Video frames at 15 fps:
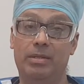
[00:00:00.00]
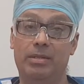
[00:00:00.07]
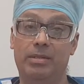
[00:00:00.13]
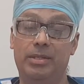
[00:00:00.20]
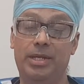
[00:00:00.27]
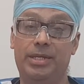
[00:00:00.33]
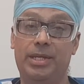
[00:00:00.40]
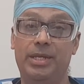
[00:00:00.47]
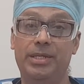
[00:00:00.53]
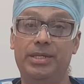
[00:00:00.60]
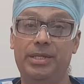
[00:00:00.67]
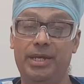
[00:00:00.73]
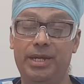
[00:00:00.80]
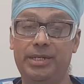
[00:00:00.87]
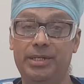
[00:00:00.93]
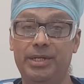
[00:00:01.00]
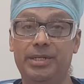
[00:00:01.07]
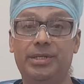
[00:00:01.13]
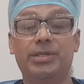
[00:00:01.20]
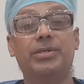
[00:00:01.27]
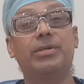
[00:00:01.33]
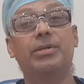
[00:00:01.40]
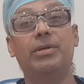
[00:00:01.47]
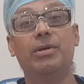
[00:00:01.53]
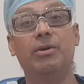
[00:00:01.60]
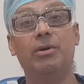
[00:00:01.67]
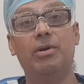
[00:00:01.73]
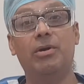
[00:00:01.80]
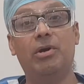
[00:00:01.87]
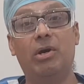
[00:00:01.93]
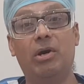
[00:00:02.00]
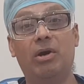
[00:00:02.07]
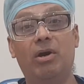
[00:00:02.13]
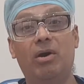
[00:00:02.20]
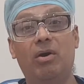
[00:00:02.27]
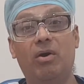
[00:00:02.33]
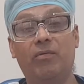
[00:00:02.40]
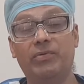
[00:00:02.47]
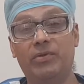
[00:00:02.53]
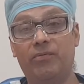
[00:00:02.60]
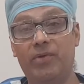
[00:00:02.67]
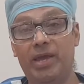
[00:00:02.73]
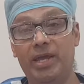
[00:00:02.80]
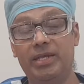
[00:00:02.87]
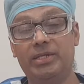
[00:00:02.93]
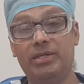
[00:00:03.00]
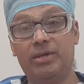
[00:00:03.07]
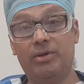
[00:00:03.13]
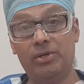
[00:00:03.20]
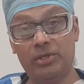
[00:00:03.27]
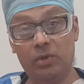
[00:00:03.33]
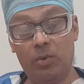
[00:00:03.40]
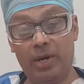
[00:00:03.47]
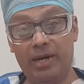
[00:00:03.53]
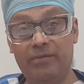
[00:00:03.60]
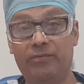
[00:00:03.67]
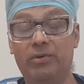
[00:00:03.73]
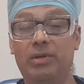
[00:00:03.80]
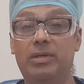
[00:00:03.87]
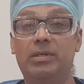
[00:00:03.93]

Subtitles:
The sensations of the face are also wonderful.